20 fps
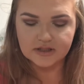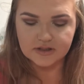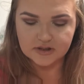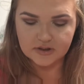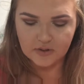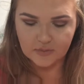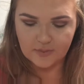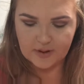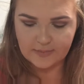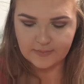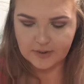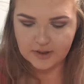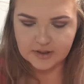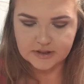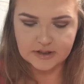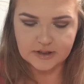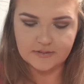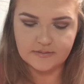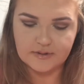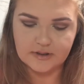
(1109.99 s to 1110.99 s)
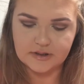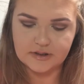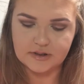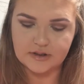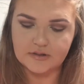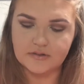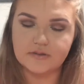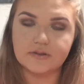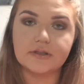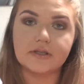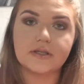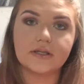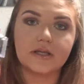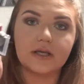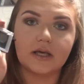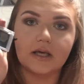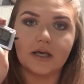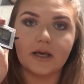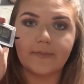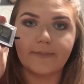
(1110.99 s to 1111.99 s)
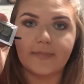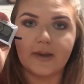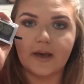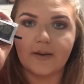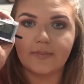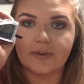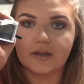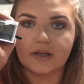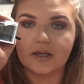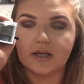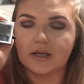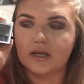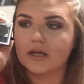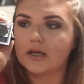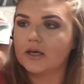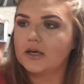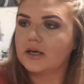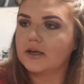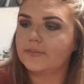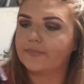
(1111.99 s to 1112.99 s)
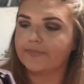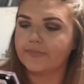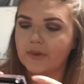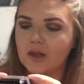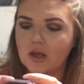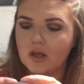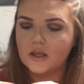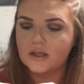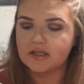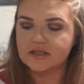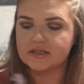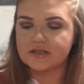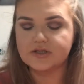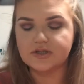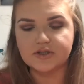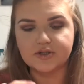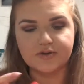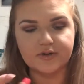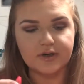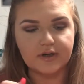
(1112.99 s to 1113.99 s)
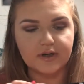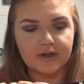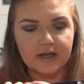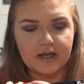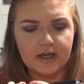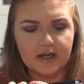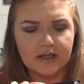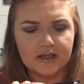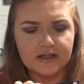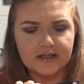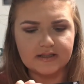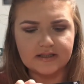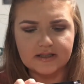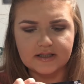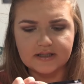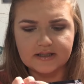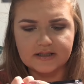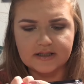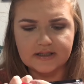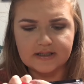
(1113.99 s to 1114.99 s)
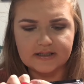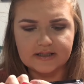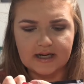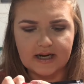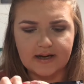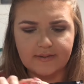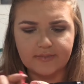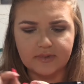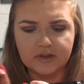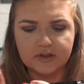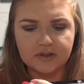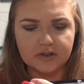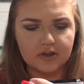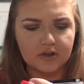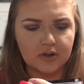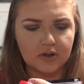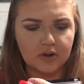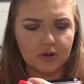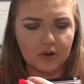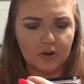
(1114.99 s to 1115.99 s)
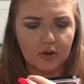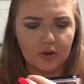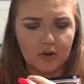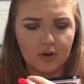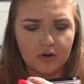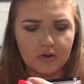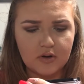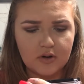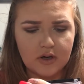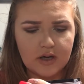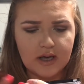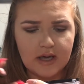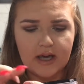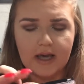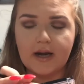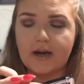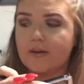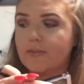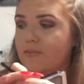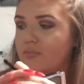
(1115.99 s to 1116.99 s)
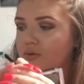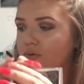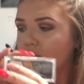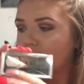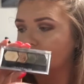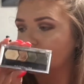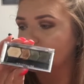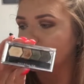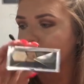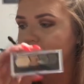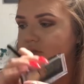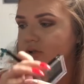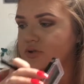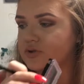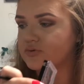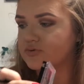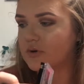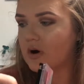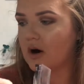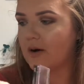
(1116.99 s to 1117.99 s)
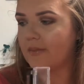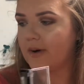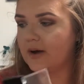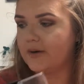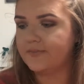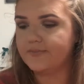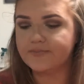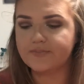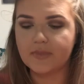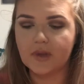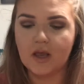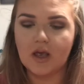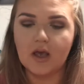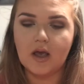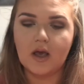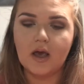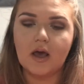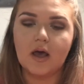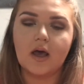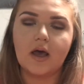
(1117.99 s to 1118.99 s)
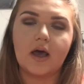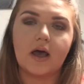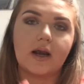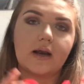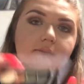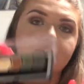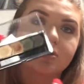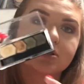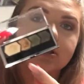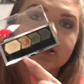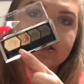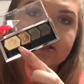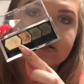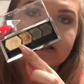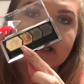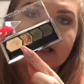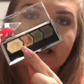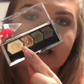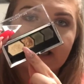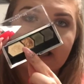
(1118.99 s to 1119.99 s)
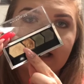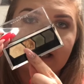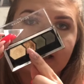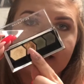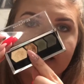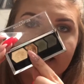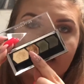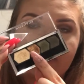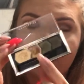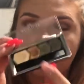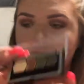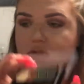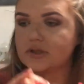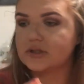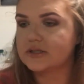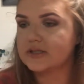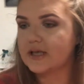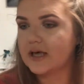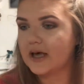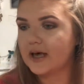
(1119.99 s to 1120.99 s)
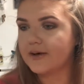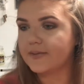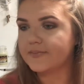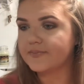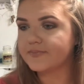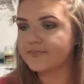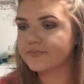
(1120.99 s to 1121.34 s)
So what I'm going to do is use the Maybelline, this is the Trio Kit, and this is Diamond Glow in Bronzed Drama. And I'm just going to take that one just there.